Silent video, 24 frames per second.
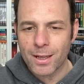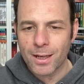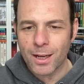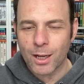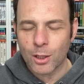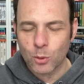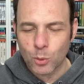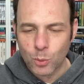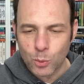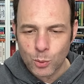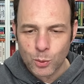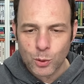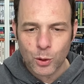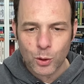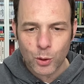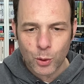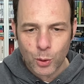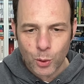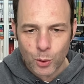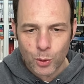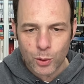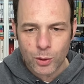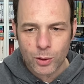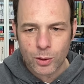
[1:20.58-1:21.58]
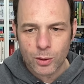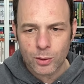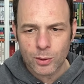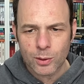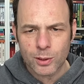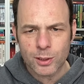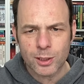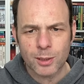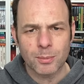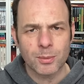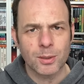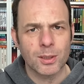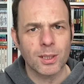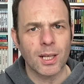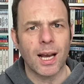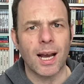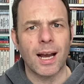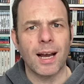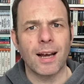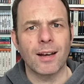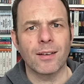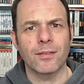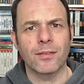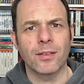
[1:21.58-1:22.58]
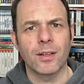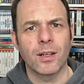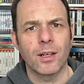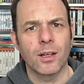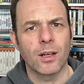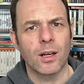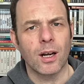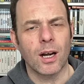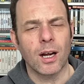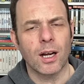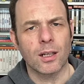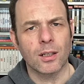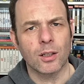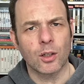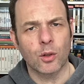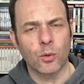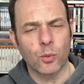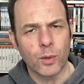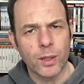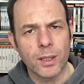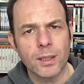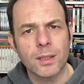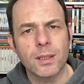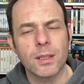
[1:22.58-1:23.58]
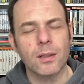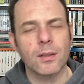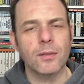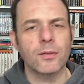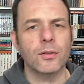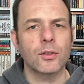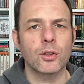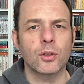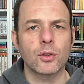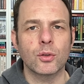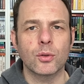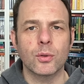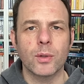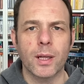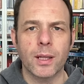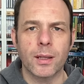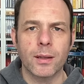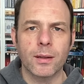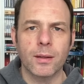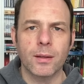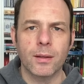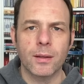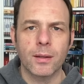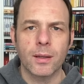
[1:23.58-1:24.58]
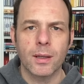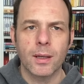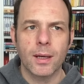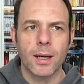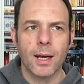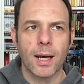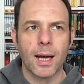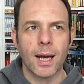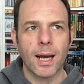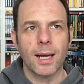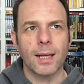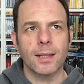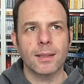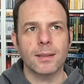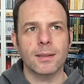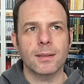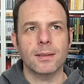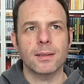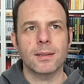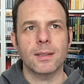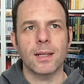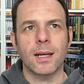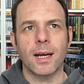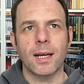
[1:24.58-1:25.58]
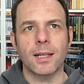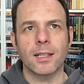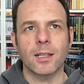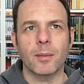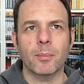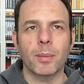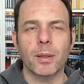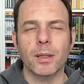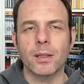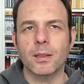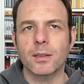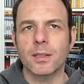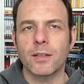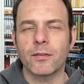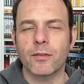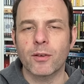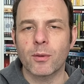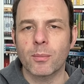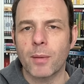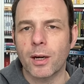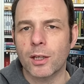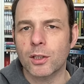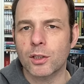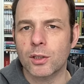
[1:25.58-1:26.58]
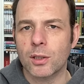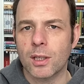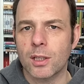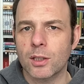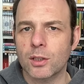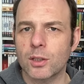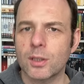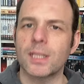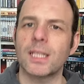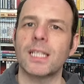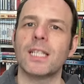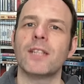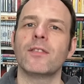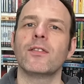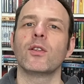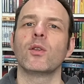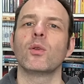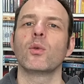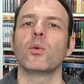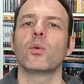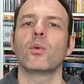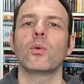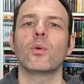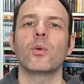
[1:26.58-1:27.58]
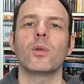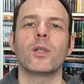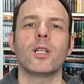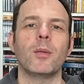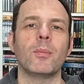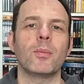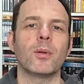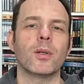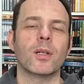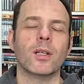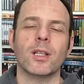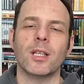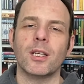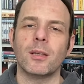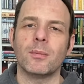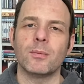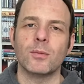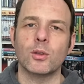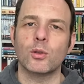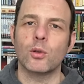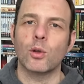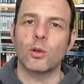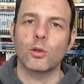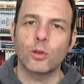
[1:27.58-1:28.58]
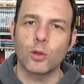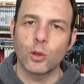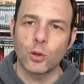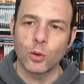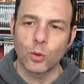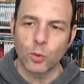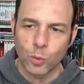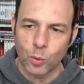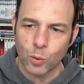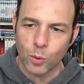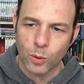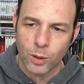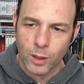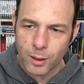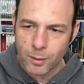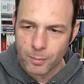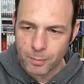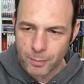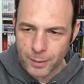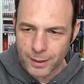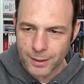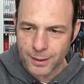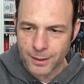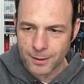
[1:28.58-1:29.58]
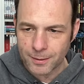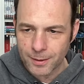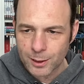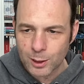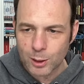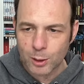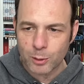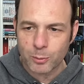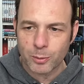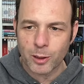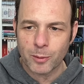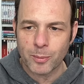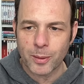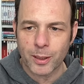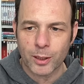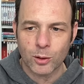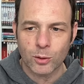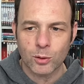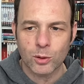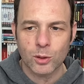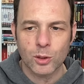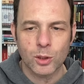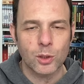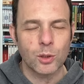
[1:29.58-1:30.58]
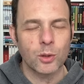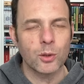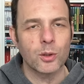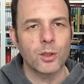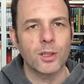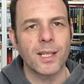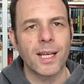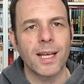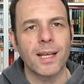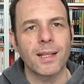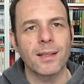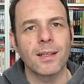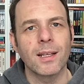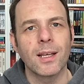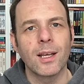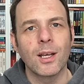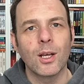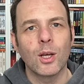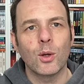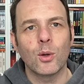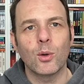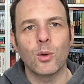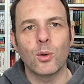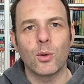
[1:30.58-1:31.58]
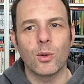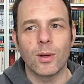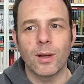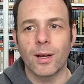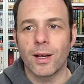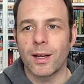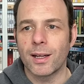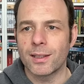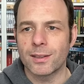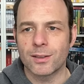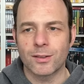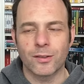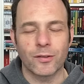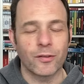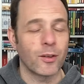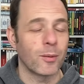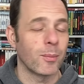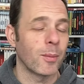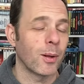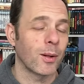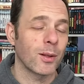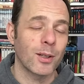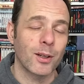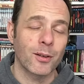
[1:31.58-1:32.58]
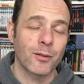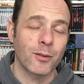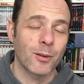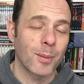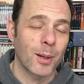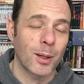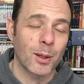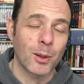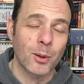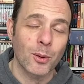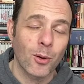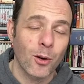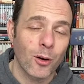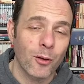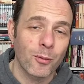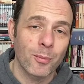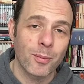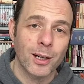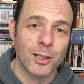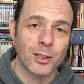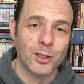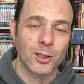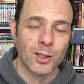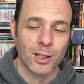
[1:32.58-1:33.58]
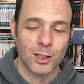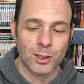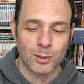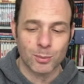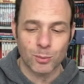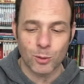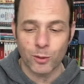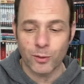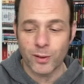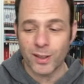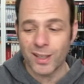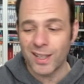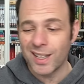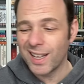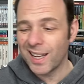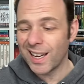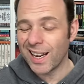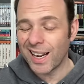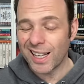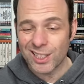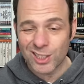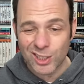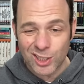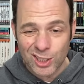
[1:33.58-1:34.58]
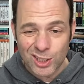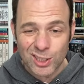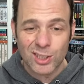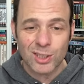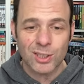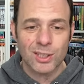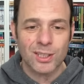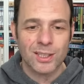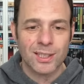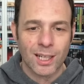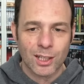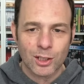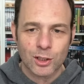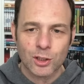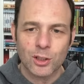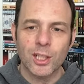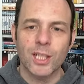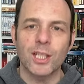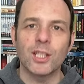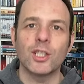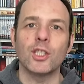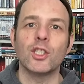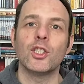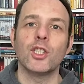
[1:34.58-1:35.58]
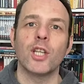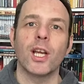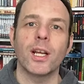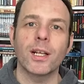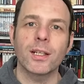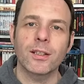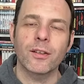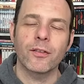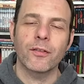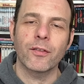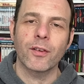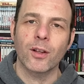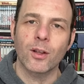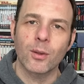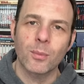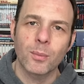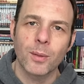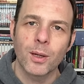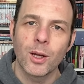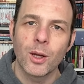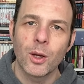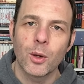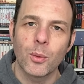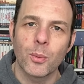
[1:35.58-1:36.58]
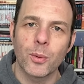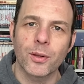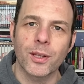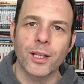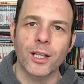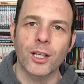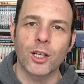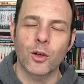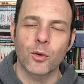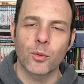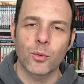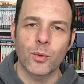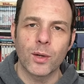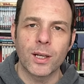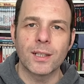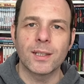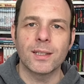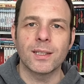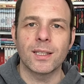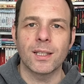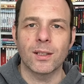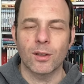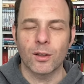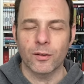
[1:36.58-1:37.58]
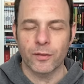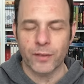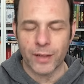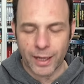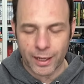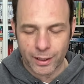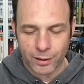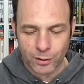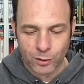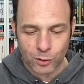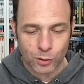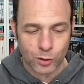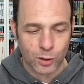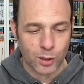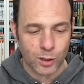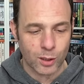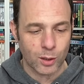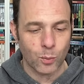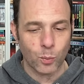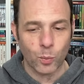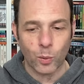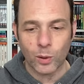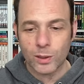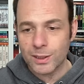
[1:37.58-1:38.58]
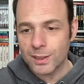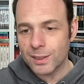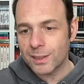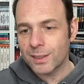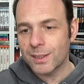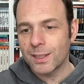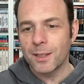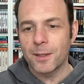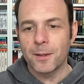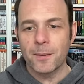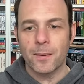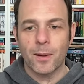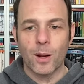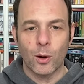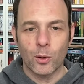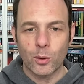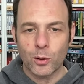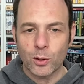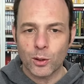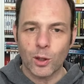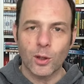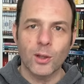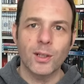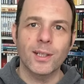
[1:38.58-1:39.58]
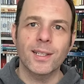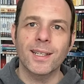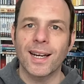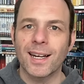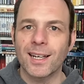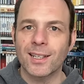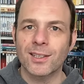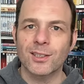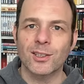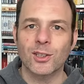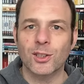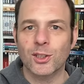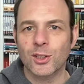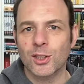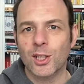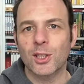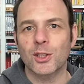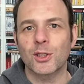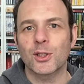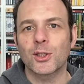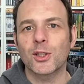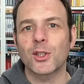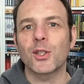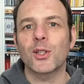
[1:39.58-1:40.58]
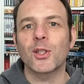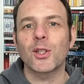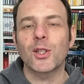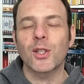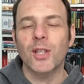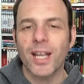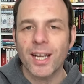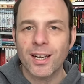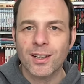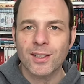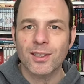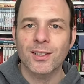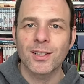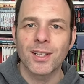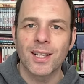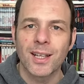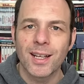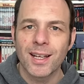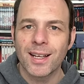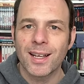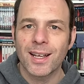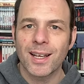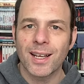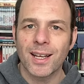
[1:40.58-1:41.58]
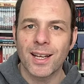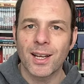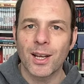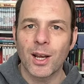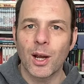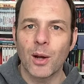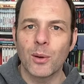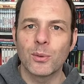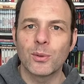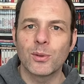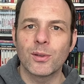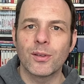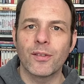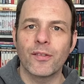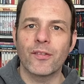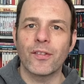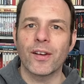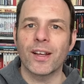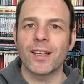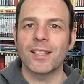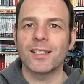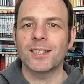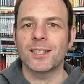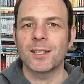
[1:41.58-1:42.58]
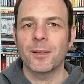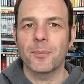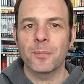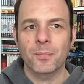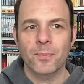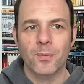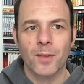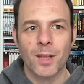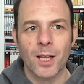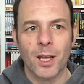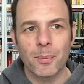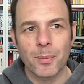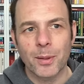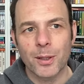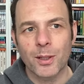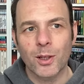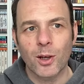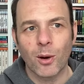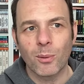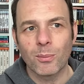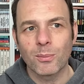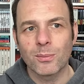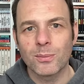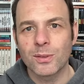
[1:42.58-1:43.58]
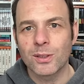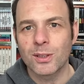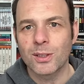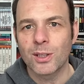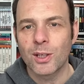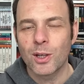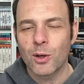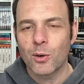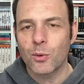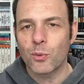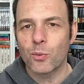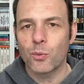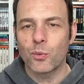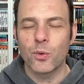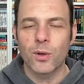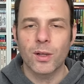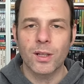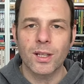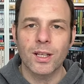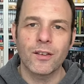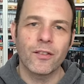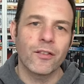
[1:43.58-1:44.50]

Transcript: an old cook who seems to have a great deal of strength and an ability for martial arts, even though he proclaims not to know many. This is played by Yun Siu Tian, who is familiar from a lot of martial arts movie and just starts to inject the film with a great deal of energy. Once our young character starts to learn how to fight, it becomes really